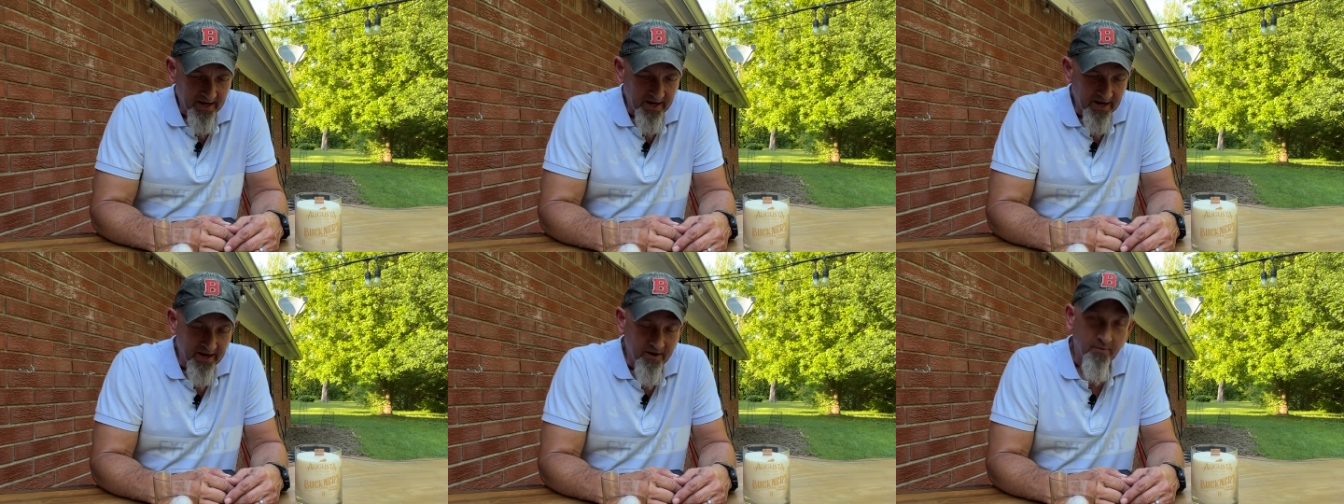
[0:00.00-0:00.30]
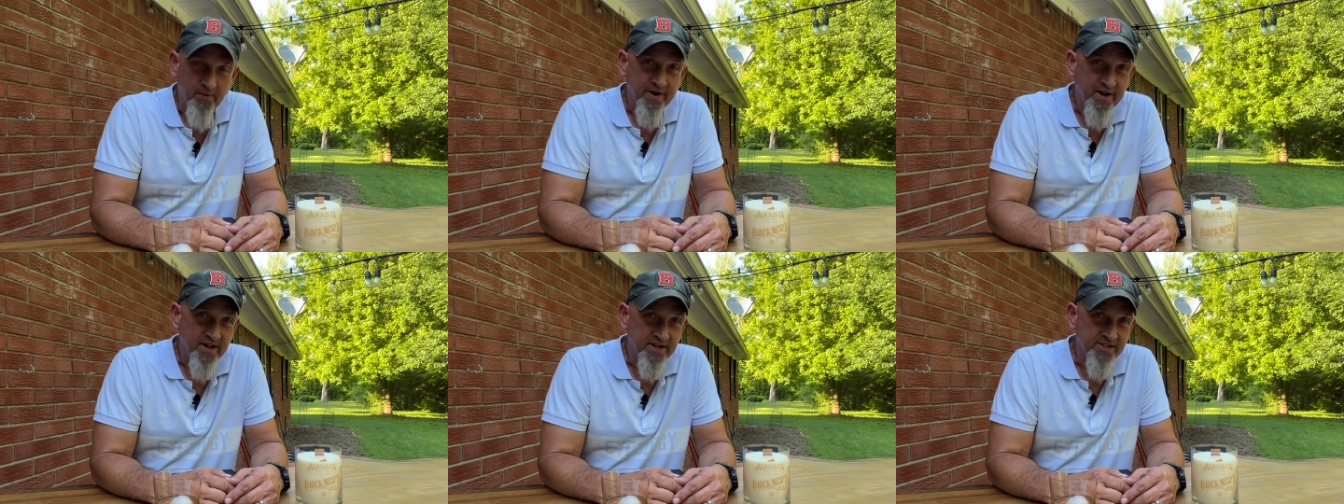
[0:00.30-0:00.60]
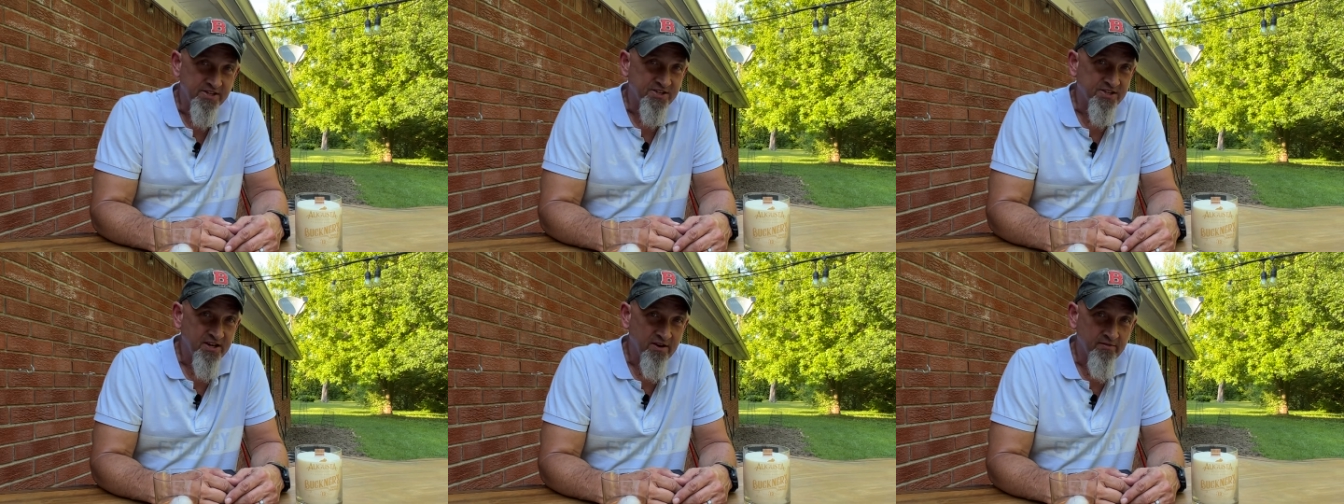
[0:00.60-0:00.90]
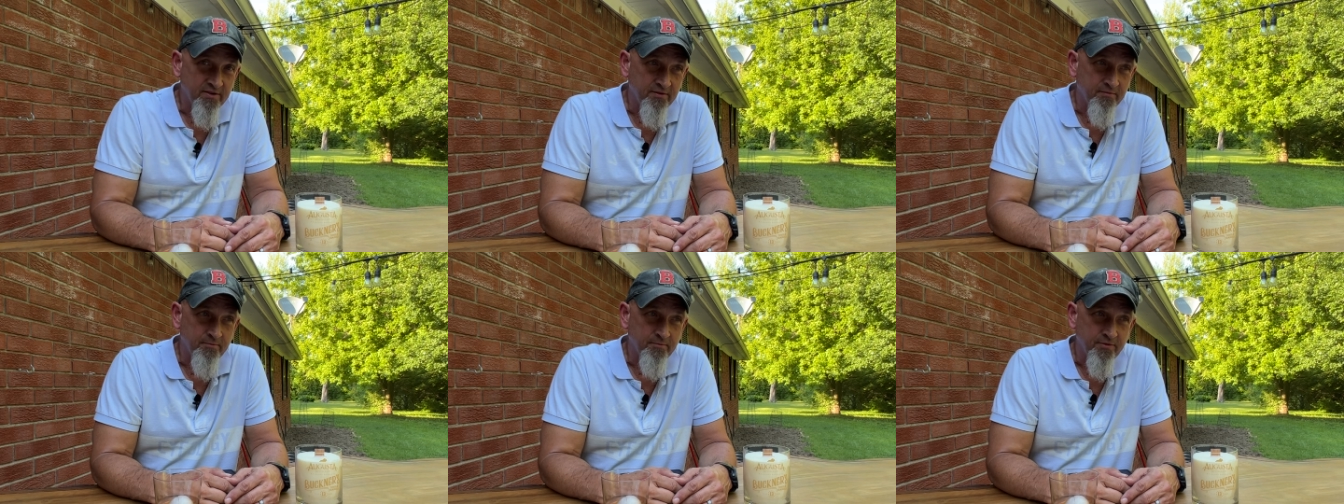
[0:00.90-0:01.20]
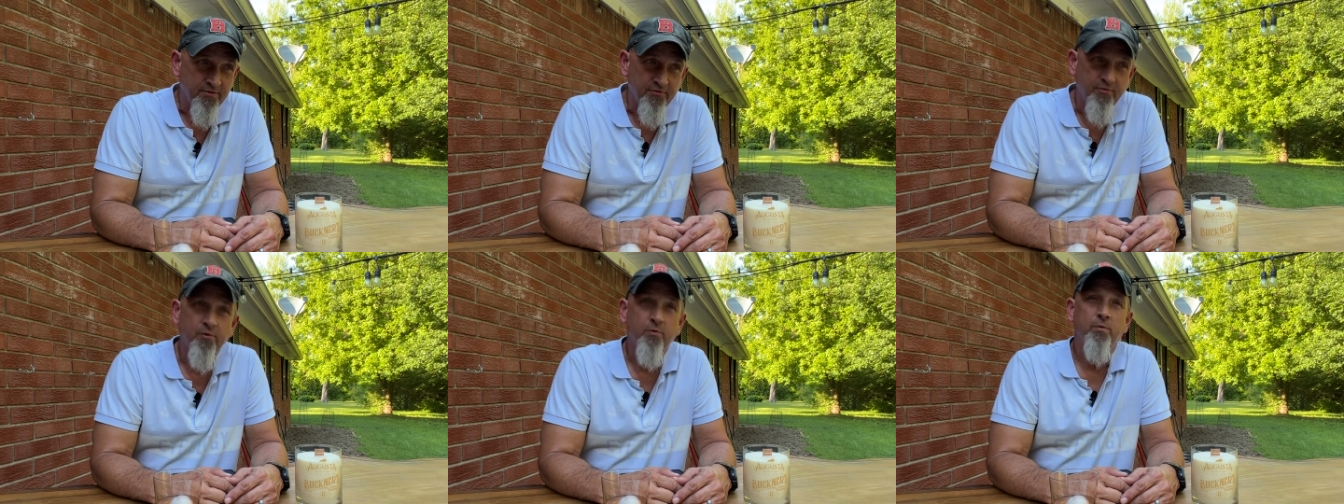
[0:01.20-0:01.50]
And what I discovered
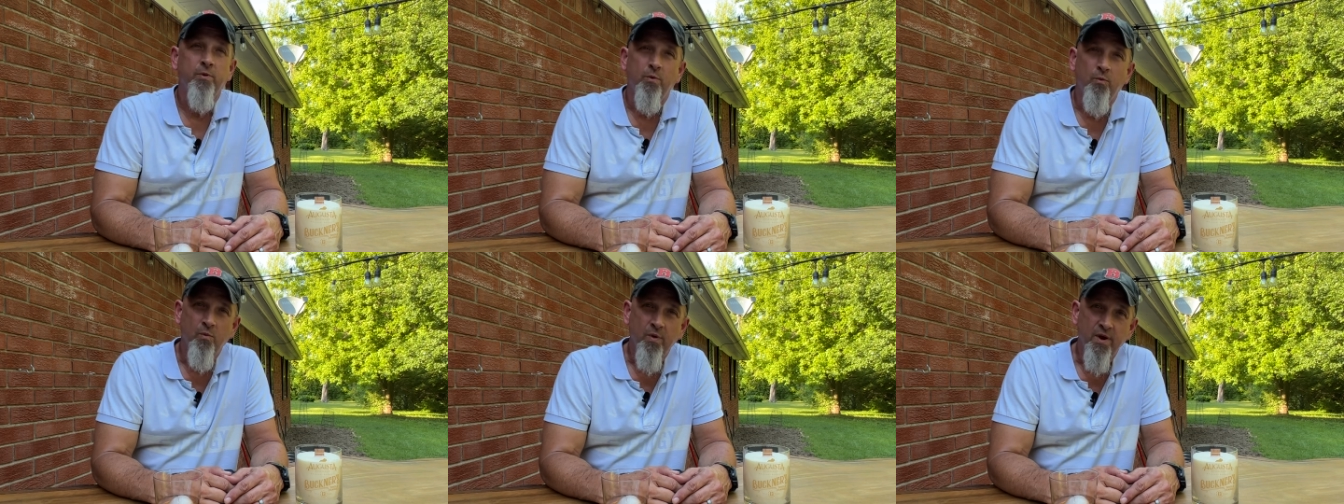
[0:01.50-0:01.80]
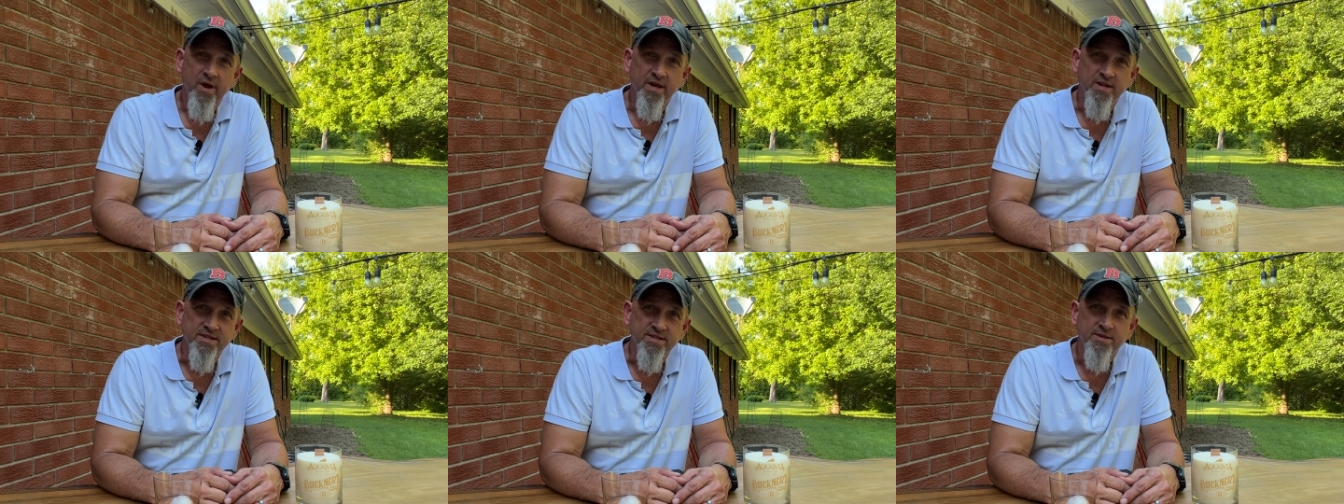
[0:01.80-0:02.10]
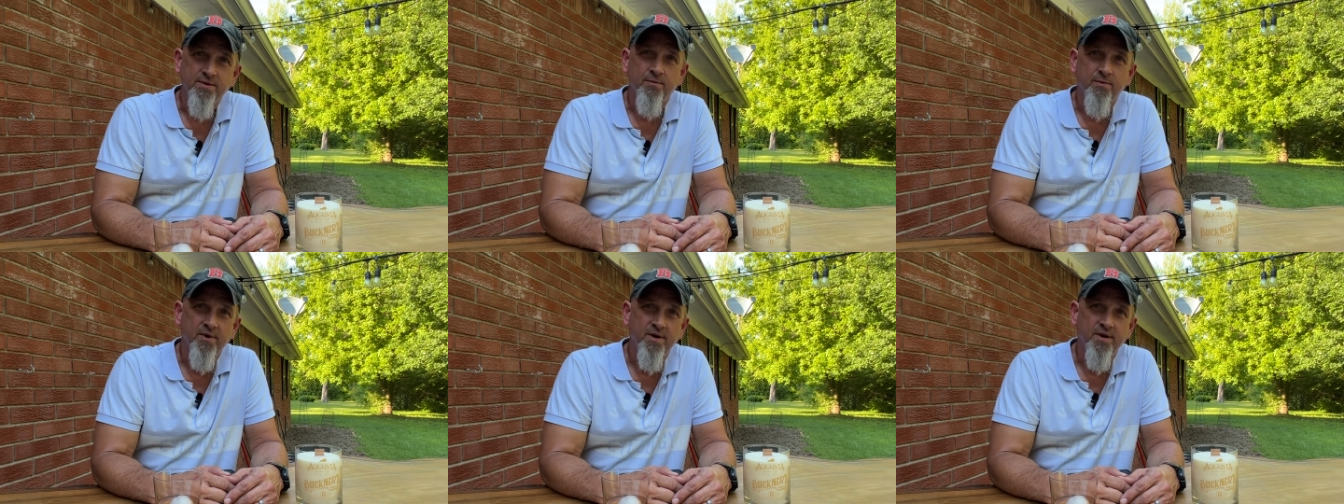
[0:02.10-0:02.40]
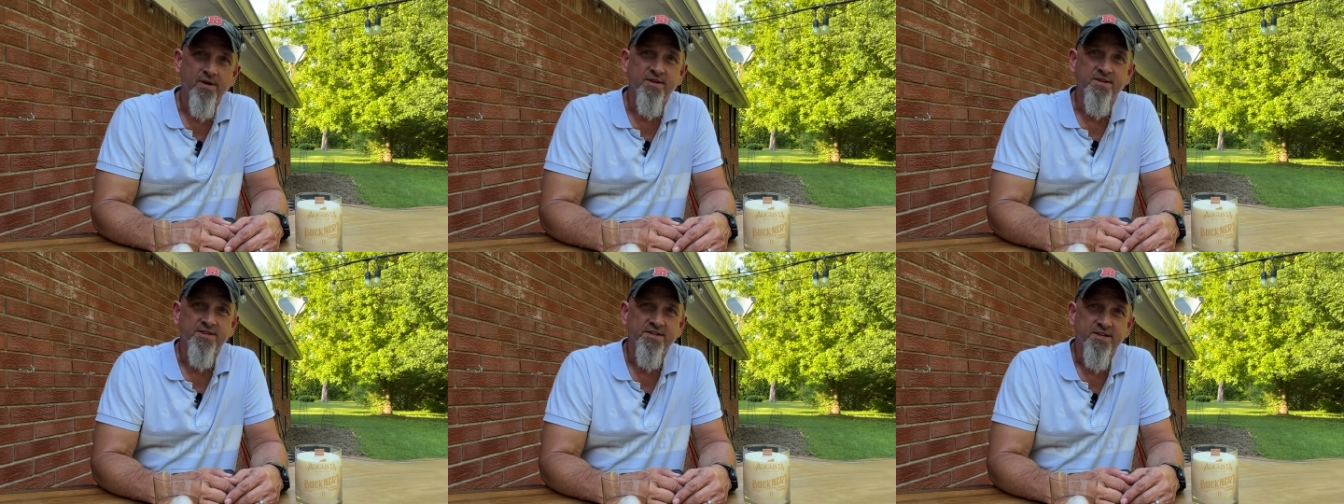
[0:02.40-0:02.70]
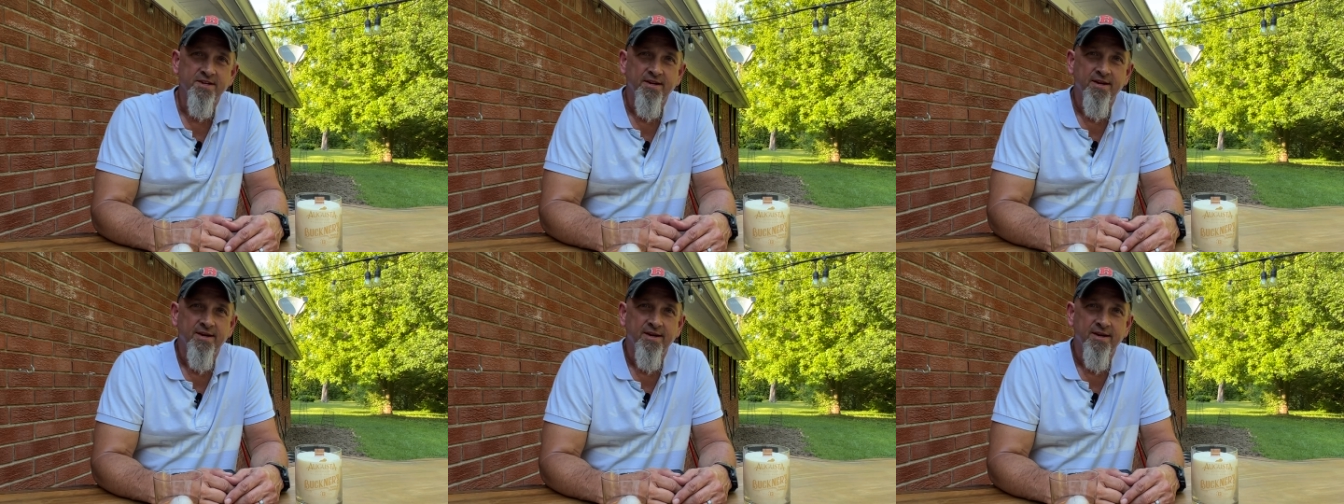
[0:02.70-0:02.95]
before we went was